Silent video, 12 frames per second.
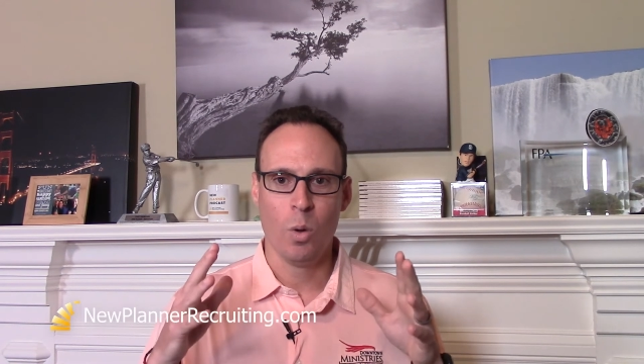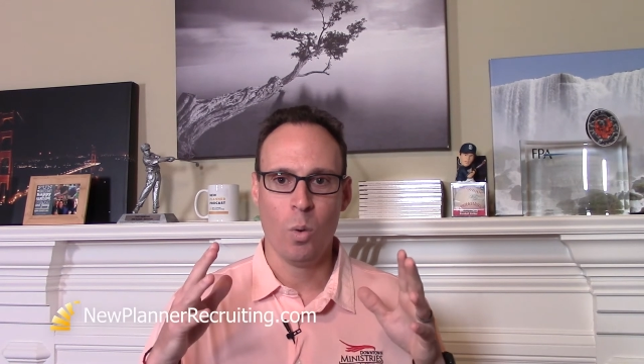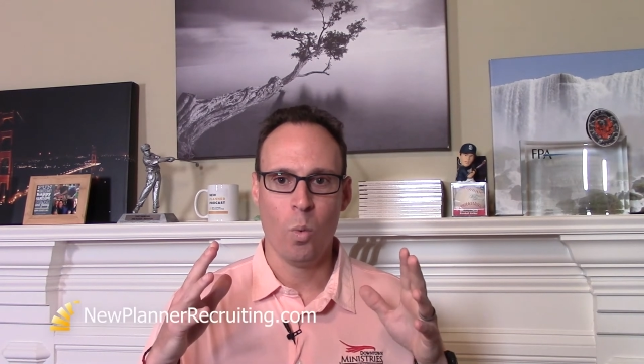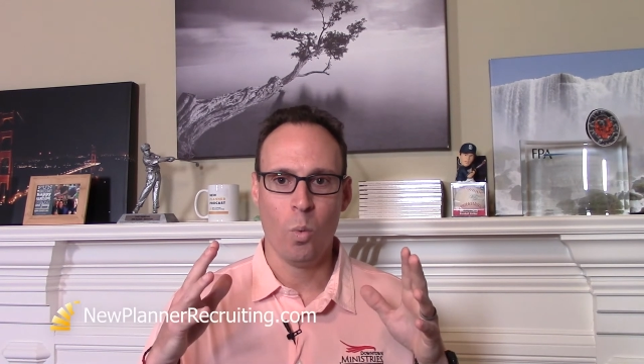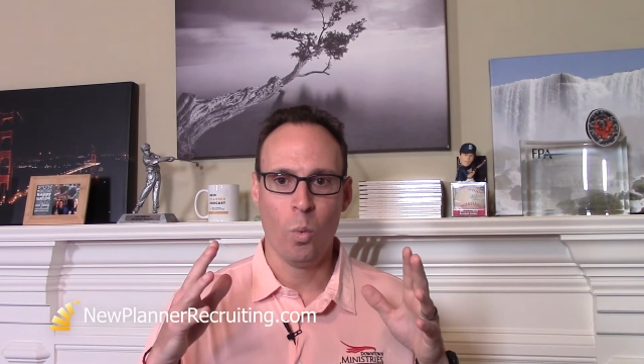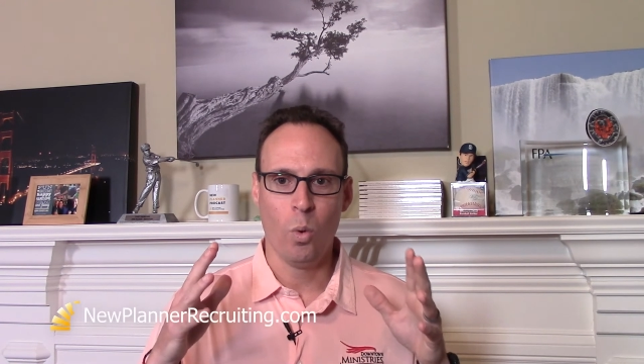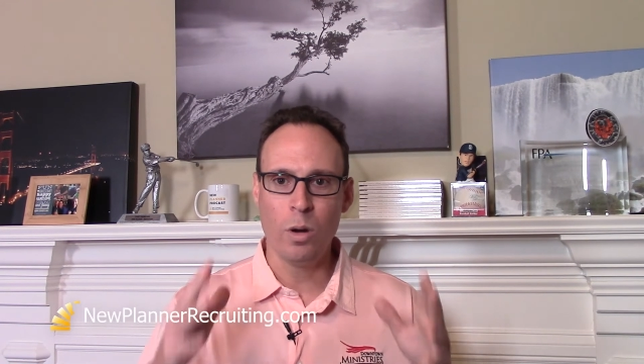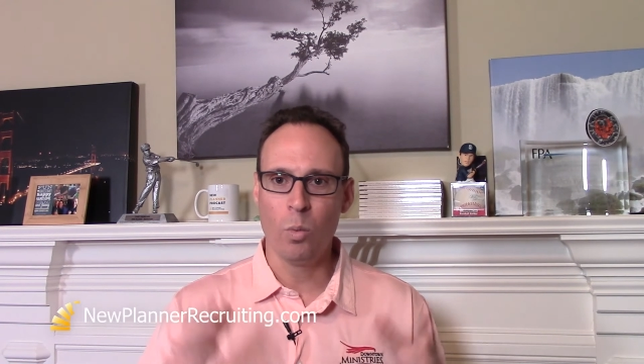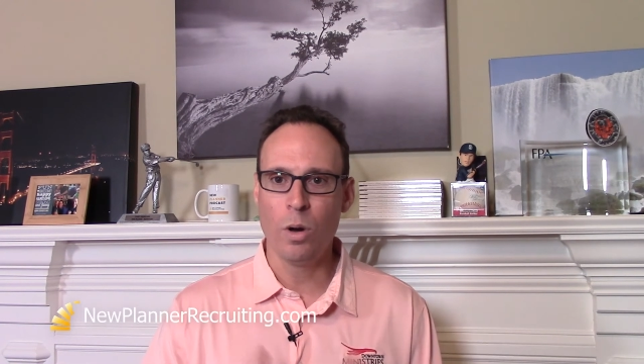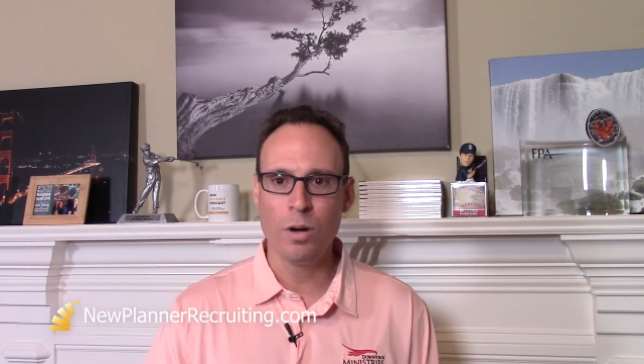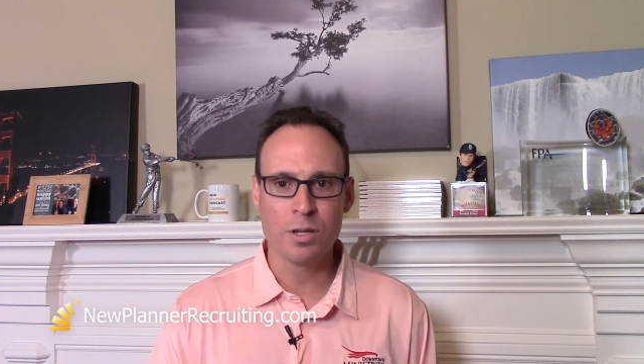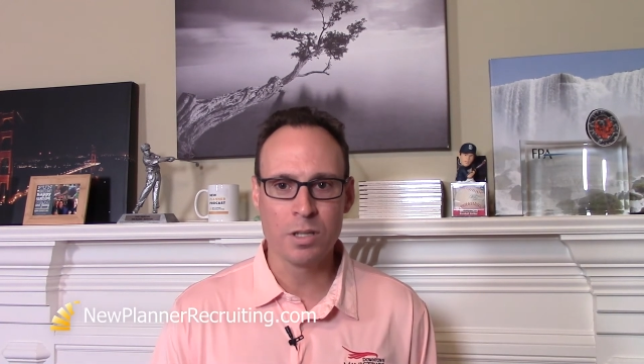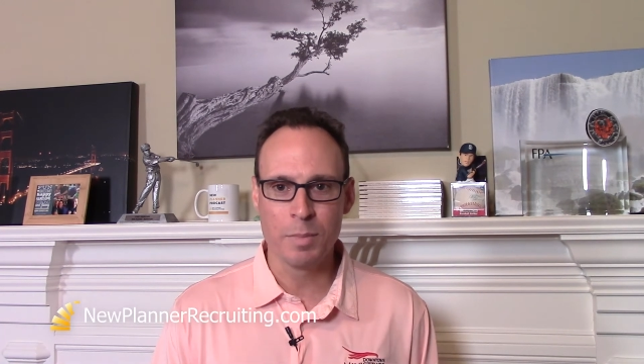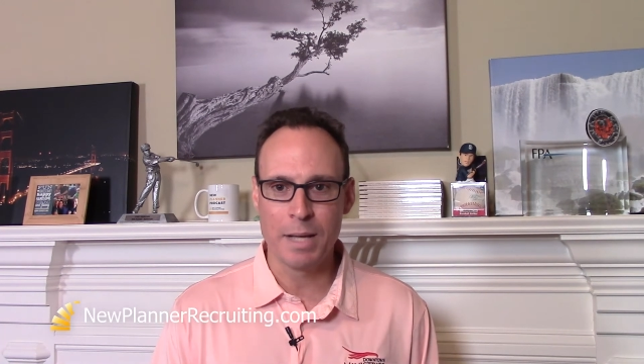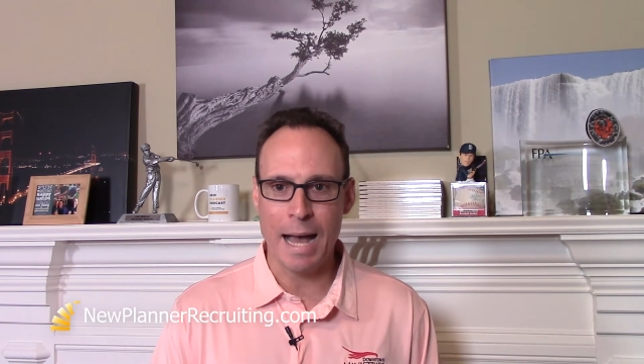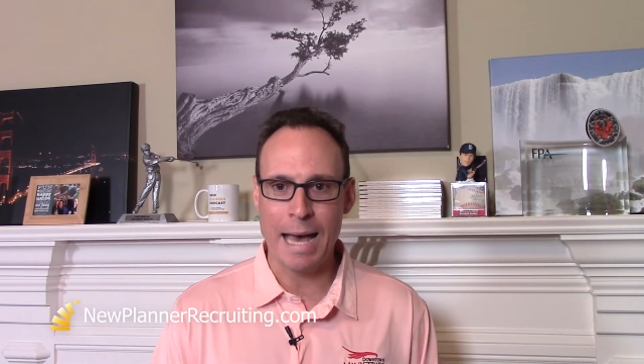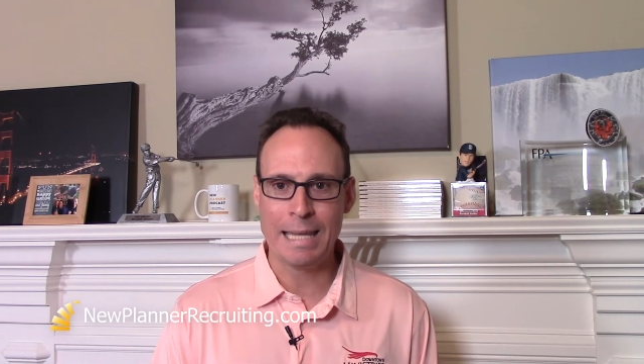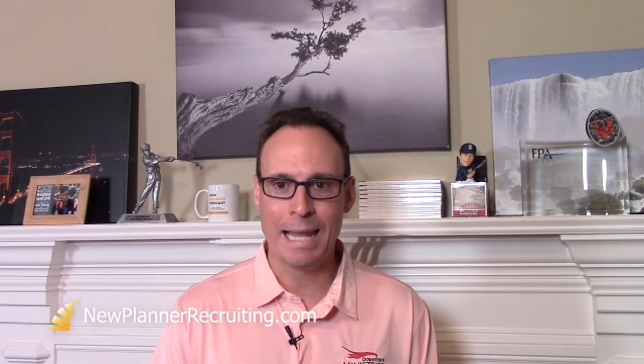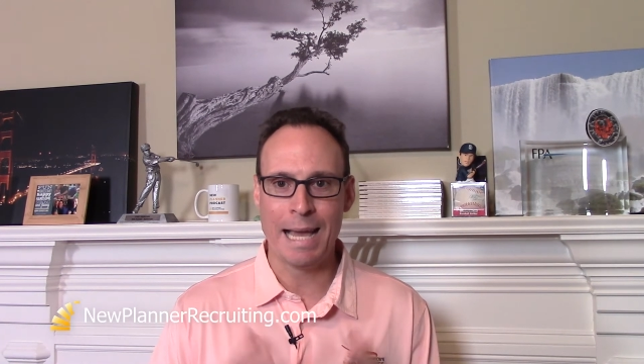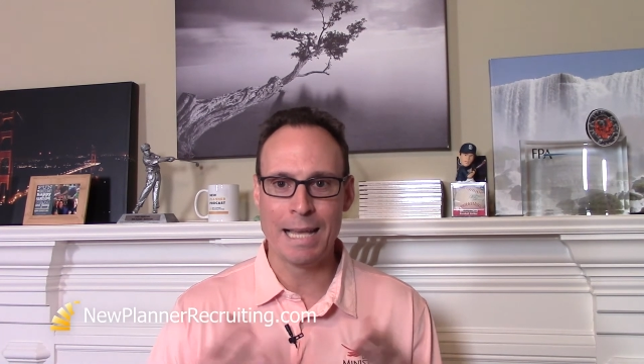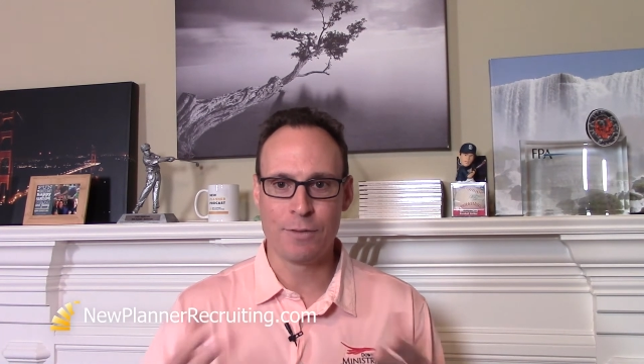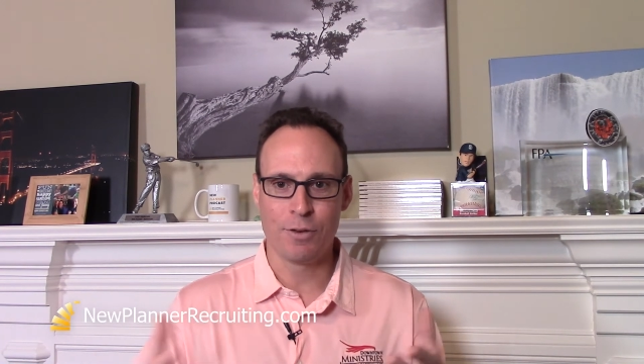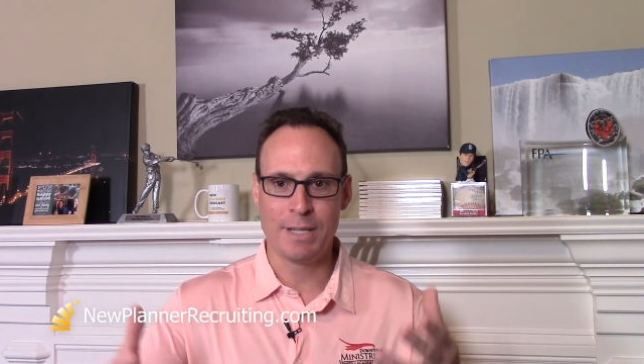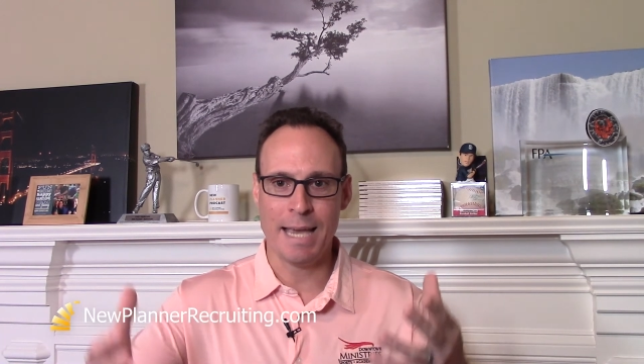what, what are some guidelines
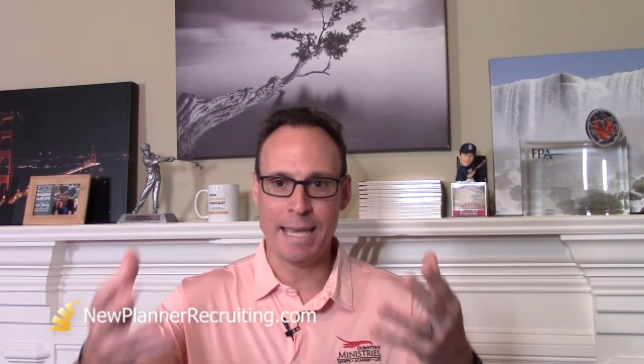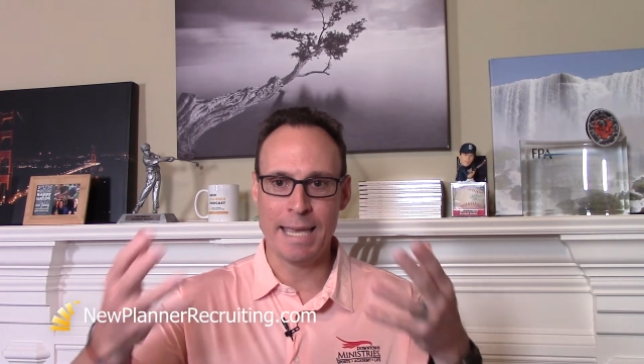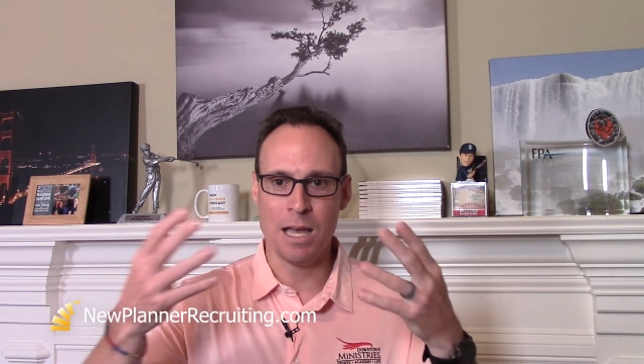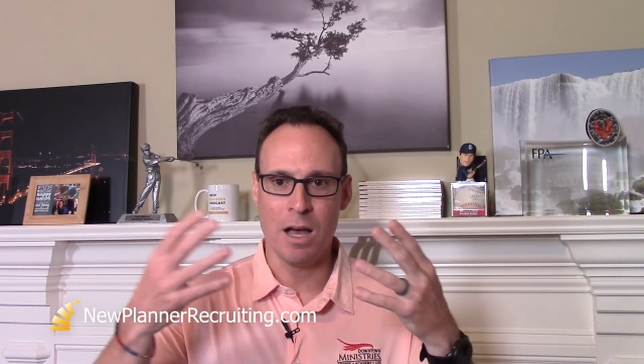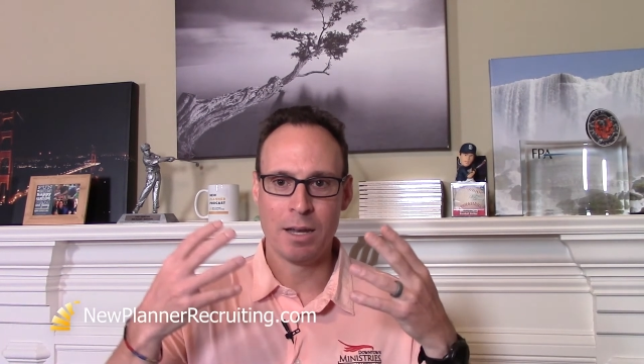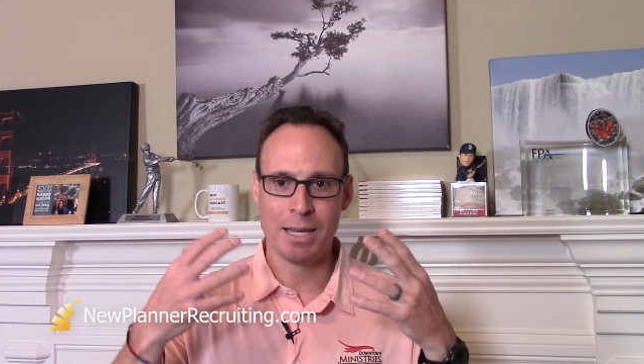for taking on